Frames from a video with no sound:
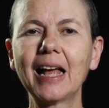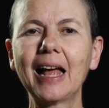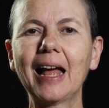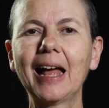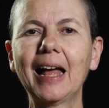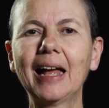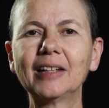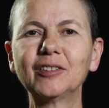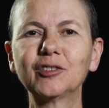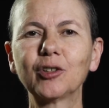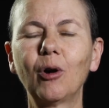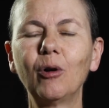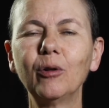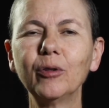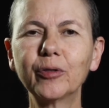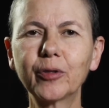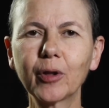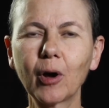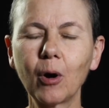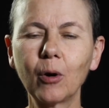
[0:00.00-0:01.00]
And
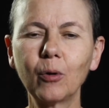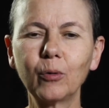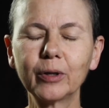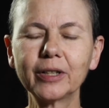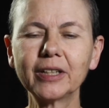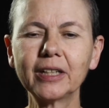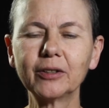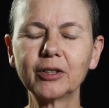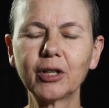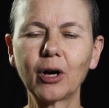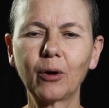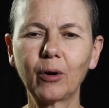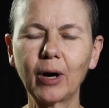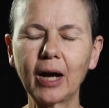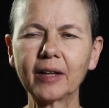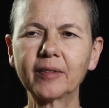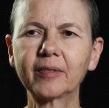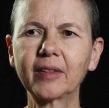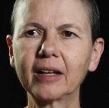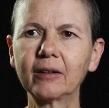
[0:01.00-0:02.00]
although, you know,
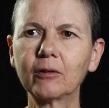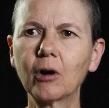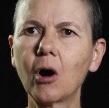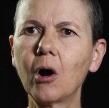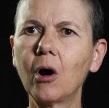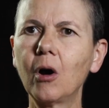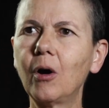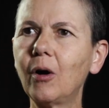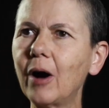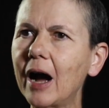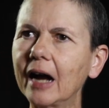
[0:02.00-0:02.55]
I think, oh,